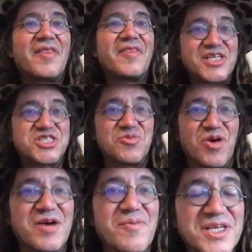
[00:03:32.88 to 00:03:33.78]
that's the
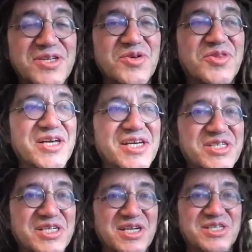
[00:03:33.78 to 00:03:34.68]
right way to do
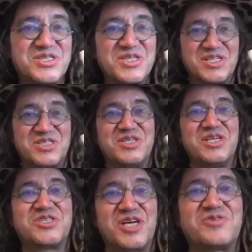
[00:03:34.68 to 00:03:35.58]
things. It's
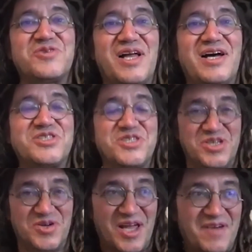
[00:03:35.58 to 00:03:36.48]
decentralized, so you
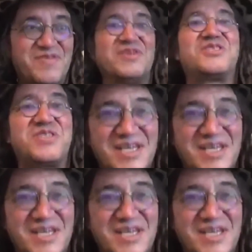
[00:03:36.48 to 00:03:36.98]
don't have this